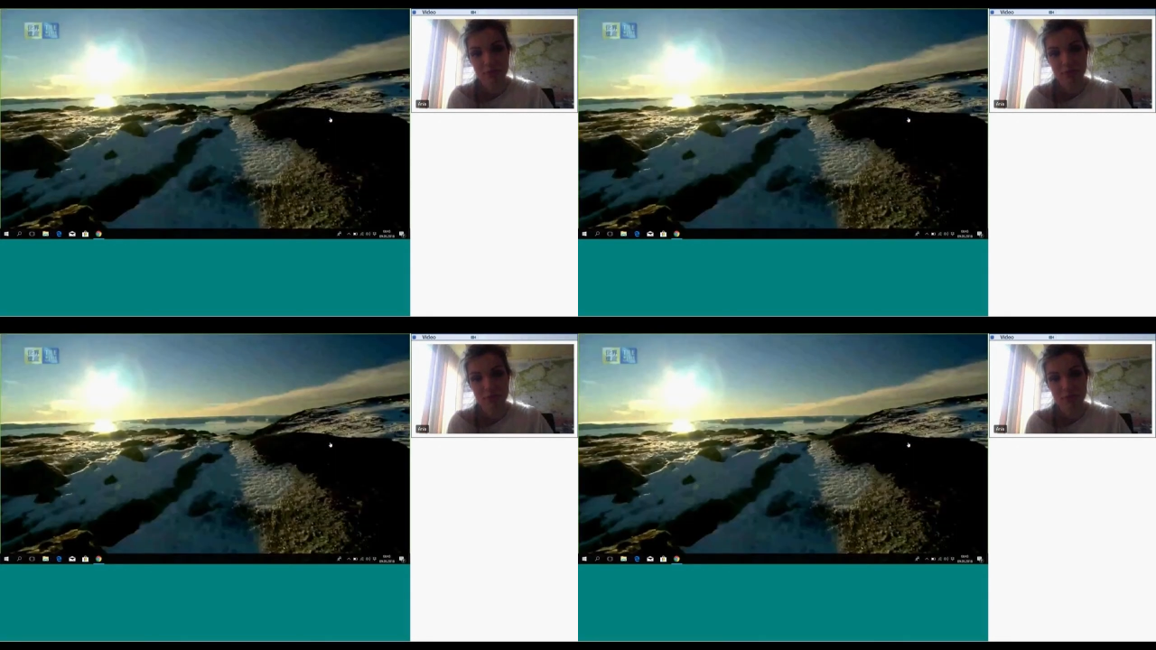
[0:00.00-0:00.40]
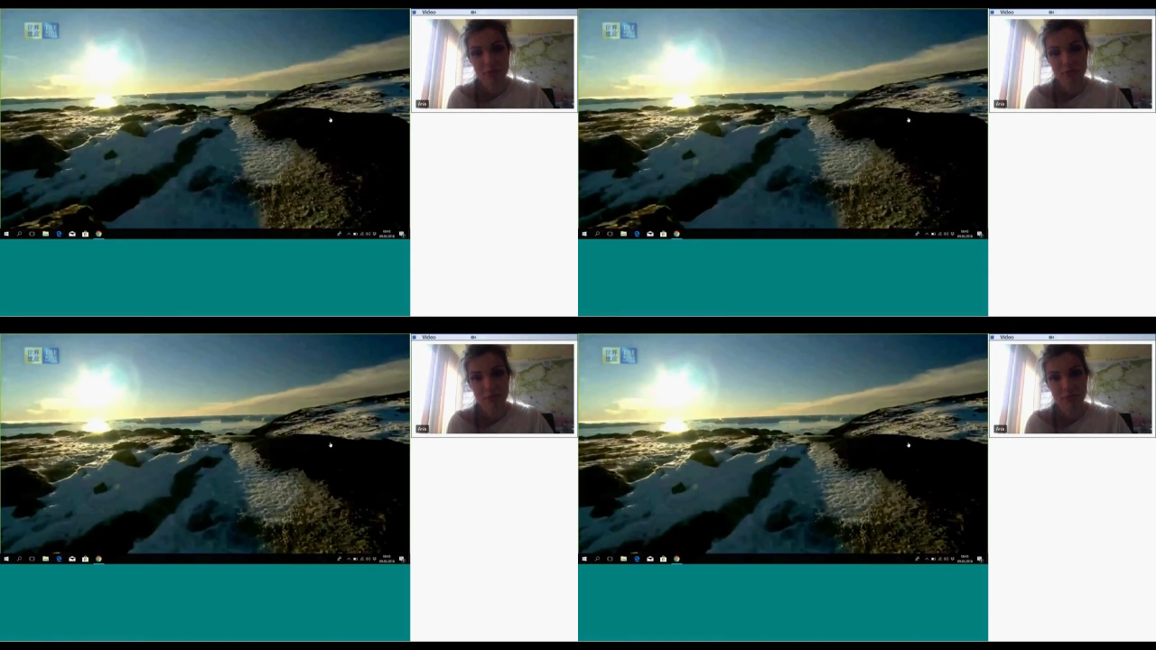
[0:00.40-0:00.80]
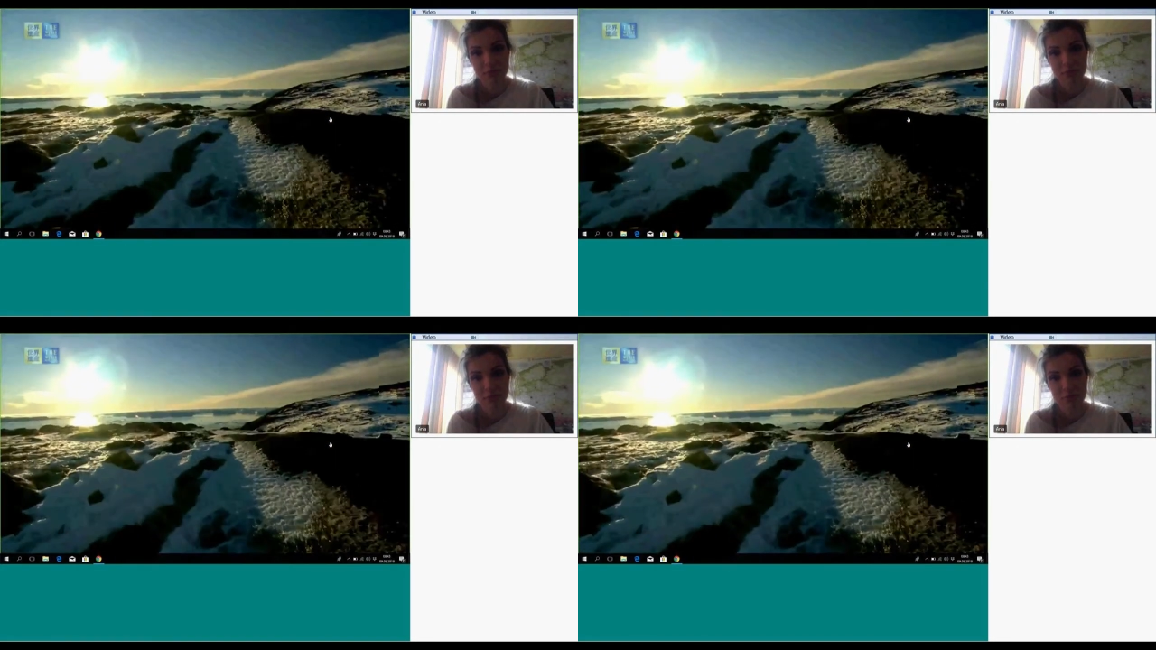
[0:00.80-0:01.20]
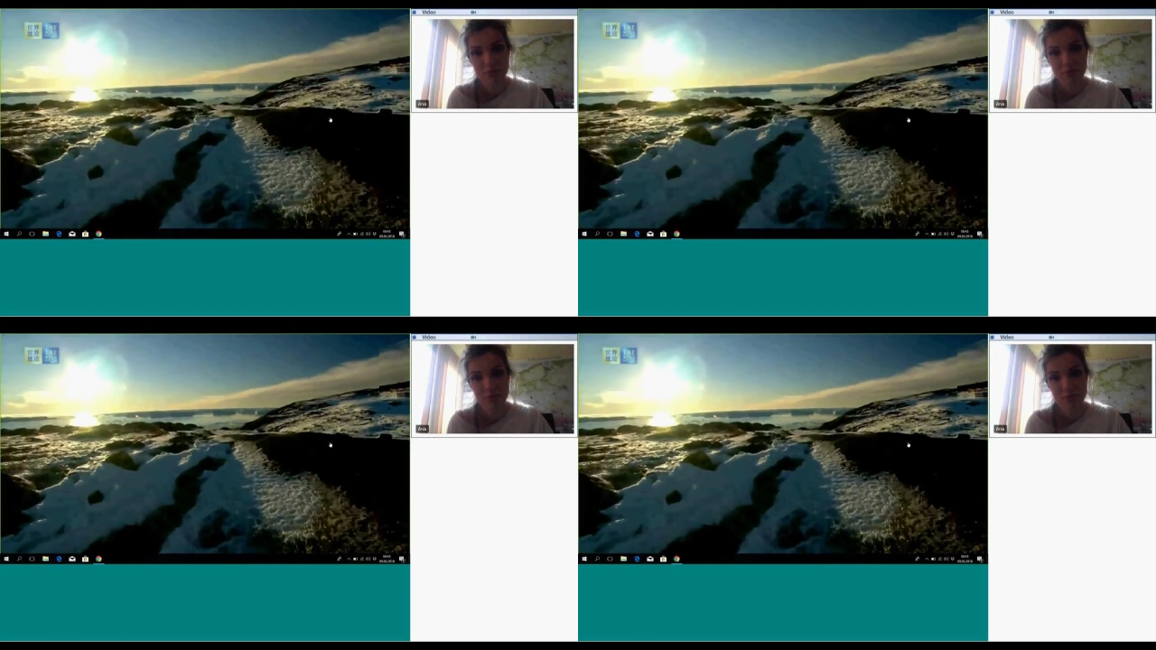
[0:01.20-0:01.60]

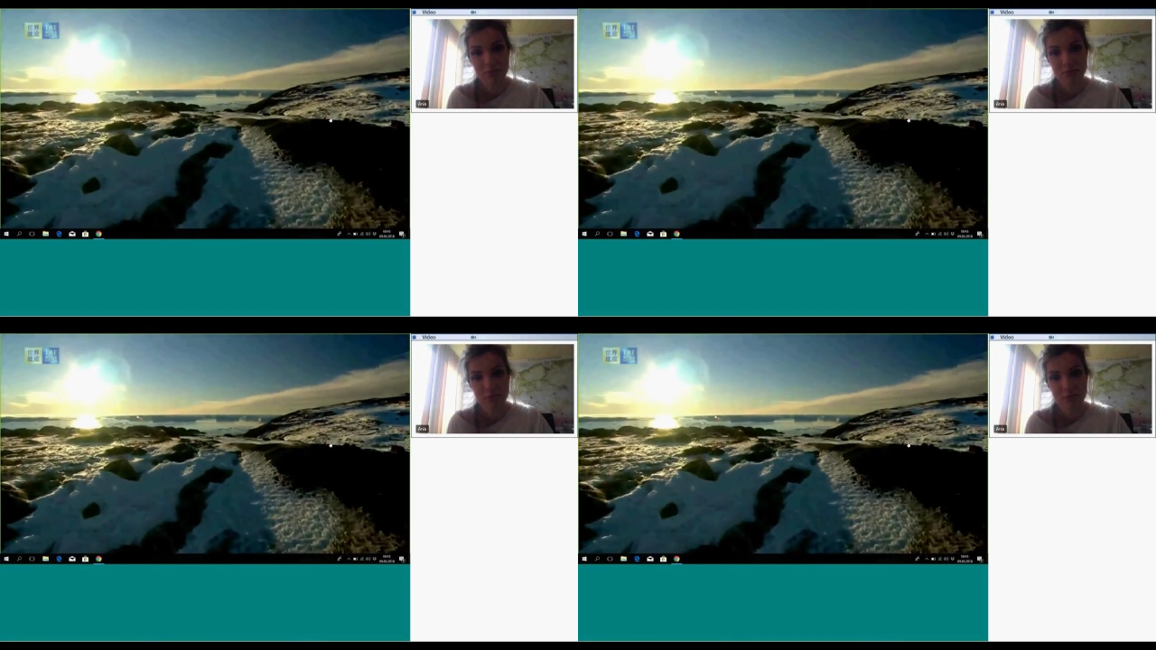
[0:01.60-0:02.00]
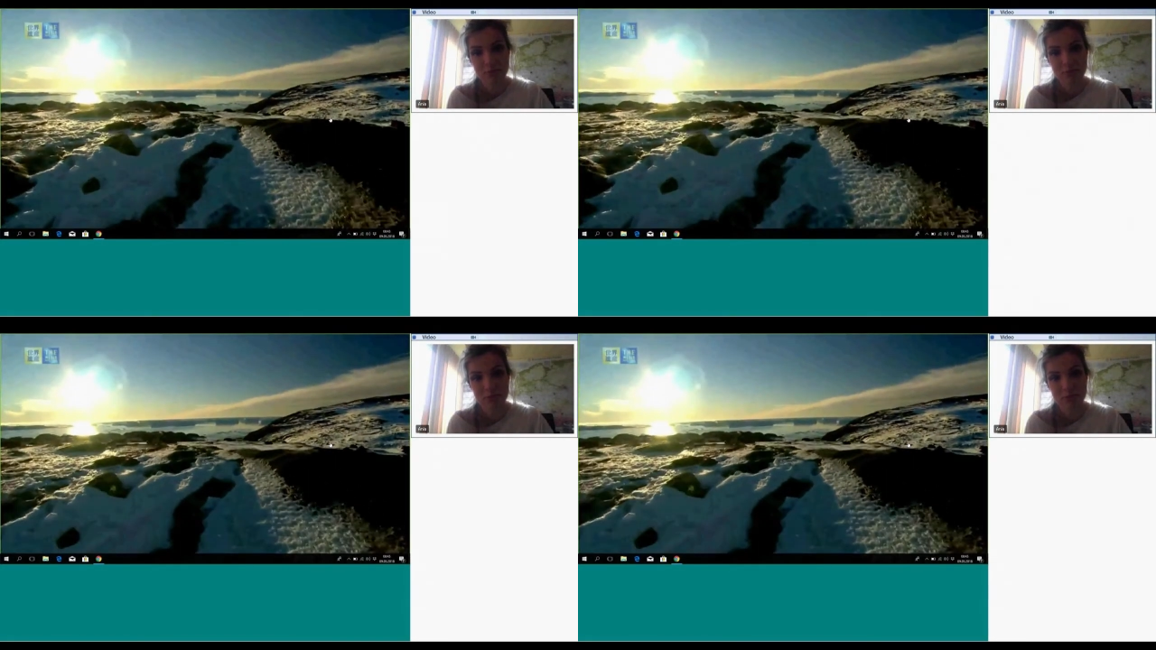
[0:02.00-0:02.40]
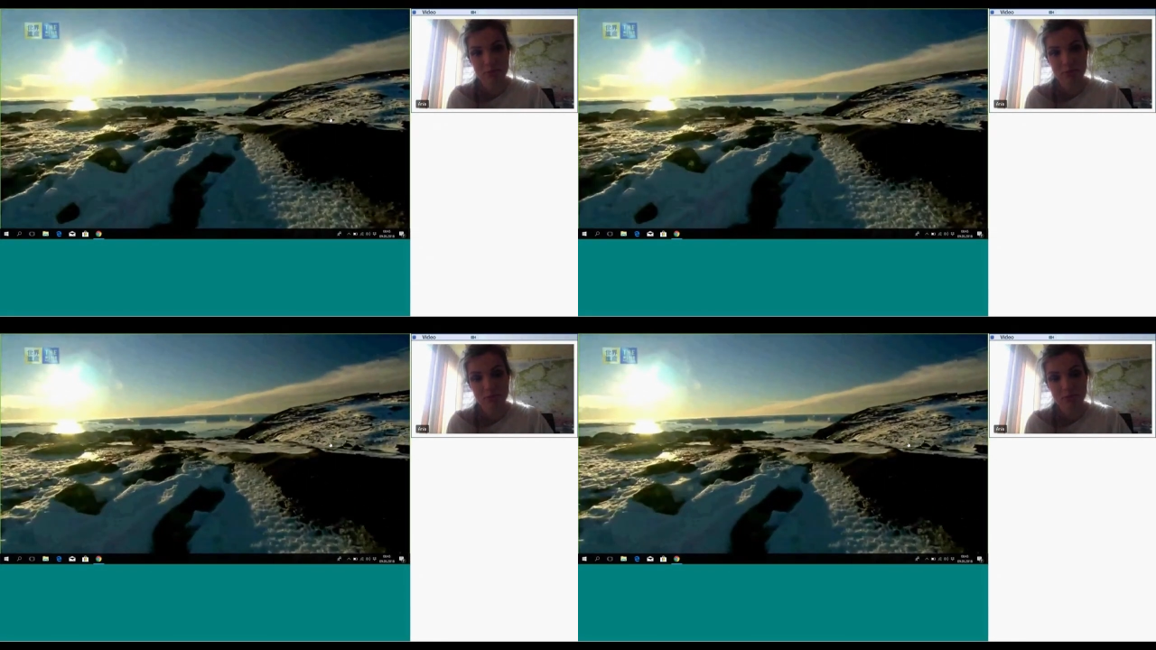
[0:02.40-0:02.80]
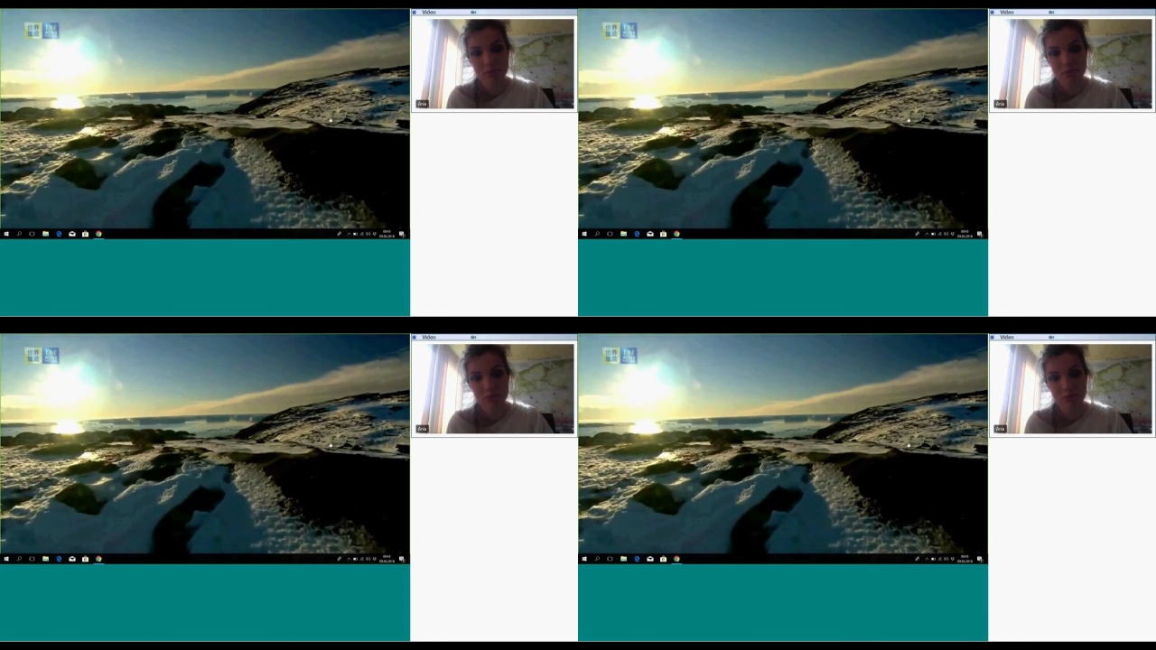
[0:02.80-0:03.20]

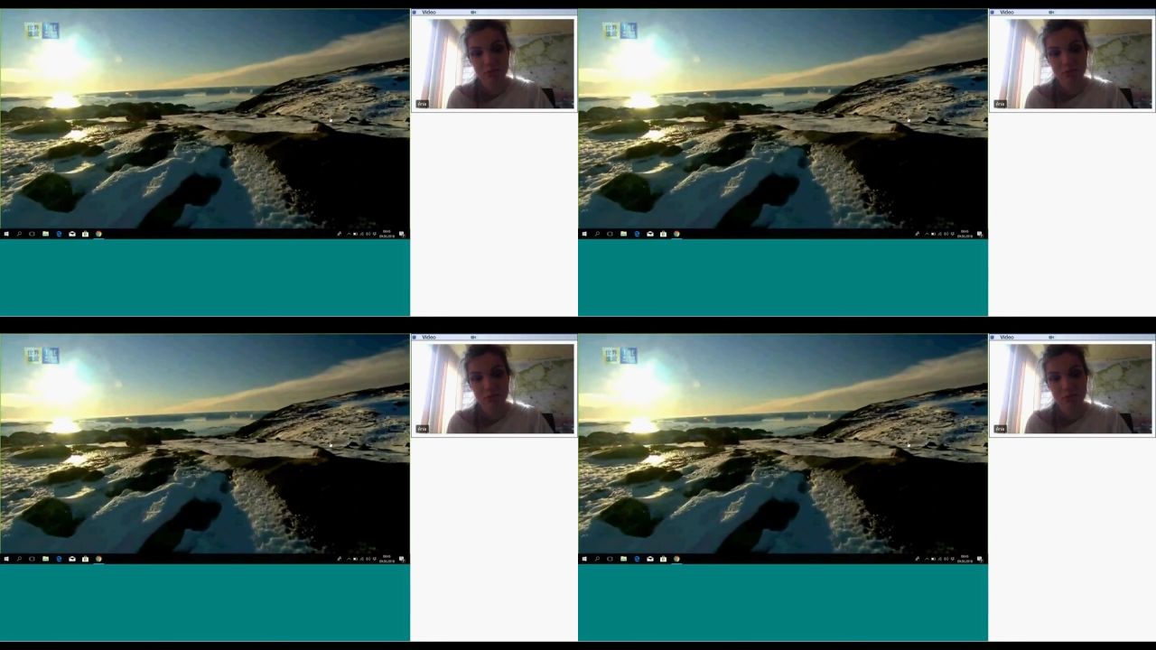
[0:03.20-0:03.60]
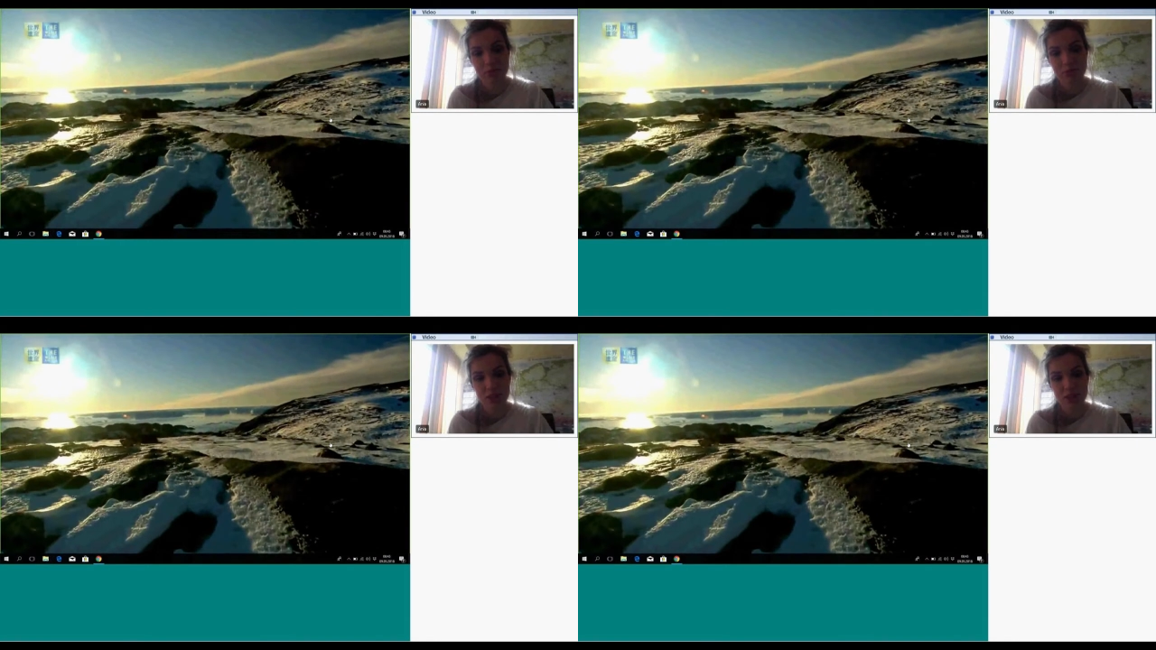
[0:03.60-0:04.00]
(no one is talking)